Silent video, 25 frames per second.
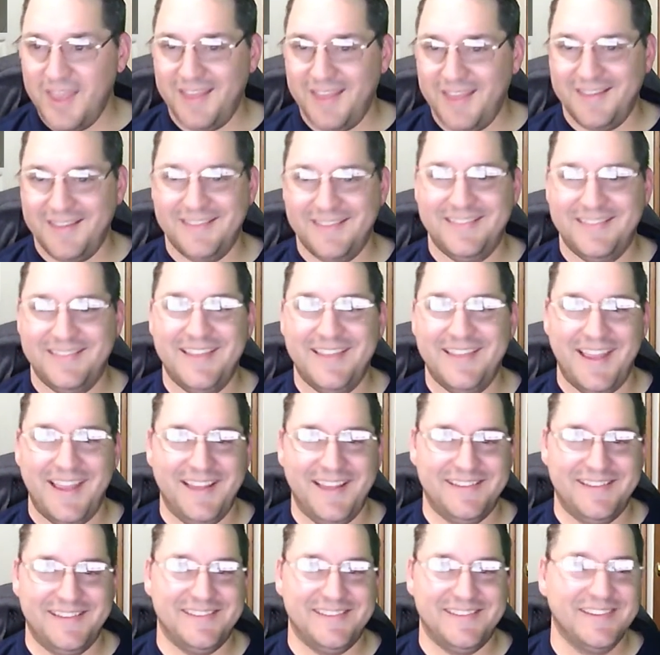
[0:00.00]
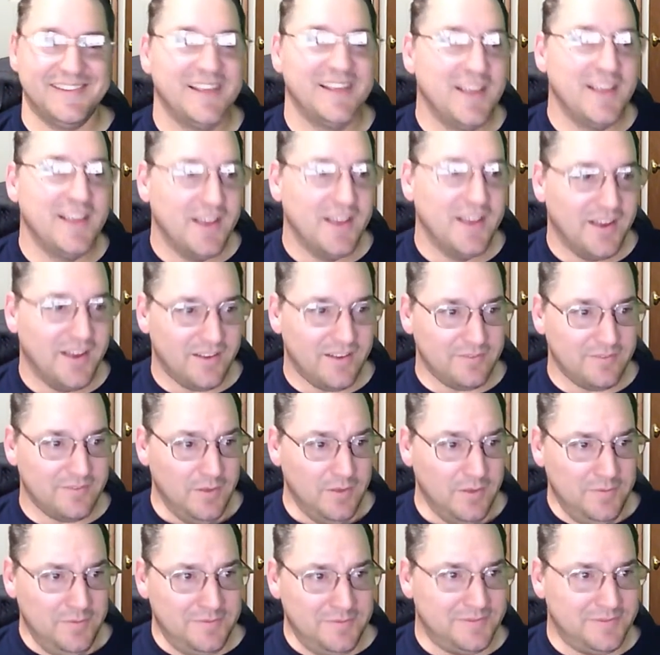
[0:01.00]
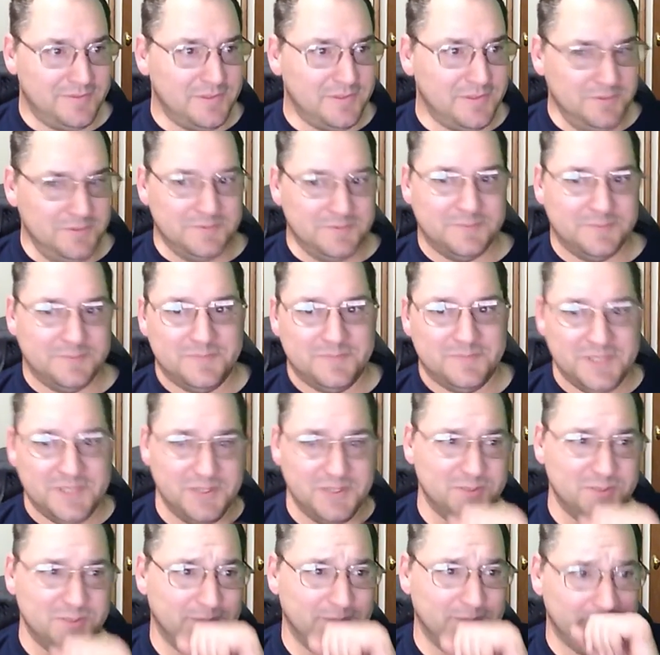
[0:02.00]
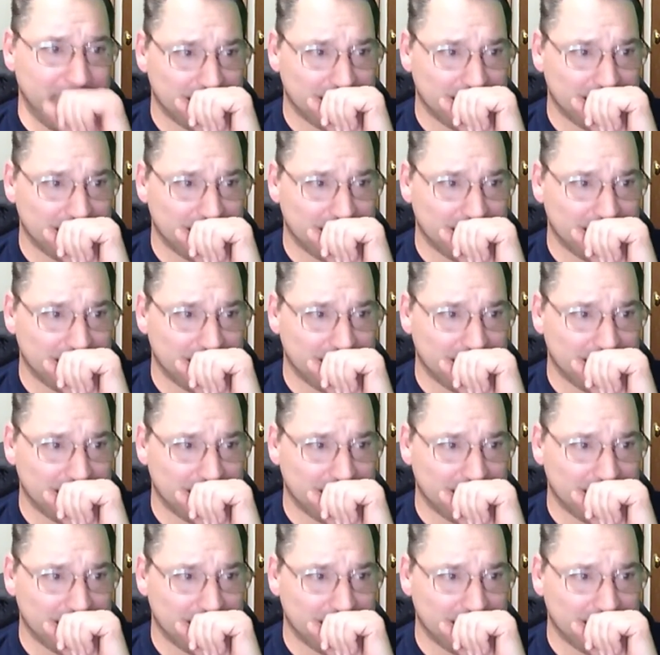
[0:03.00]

Thanks. Excuse me.